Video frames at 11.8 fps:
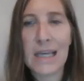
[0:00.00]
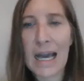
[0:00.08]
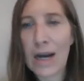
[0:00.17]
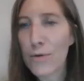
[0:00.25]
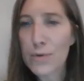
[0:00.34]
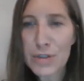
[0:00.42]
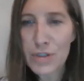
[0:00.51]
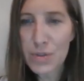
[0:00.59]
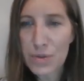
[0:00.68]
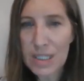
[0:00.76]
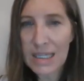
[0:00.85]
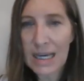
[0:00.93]
how would
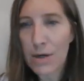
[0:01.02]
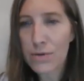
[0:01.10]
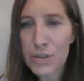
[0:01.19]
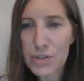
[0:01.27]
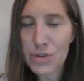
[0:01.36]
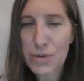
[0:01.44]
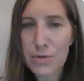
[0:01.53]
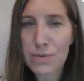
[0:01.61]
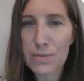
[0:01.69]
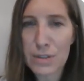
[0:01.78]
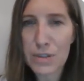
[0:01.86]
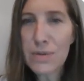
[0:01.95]
you
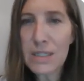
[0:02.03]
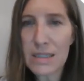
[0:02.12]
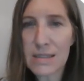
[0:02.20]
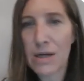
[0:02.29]
do this?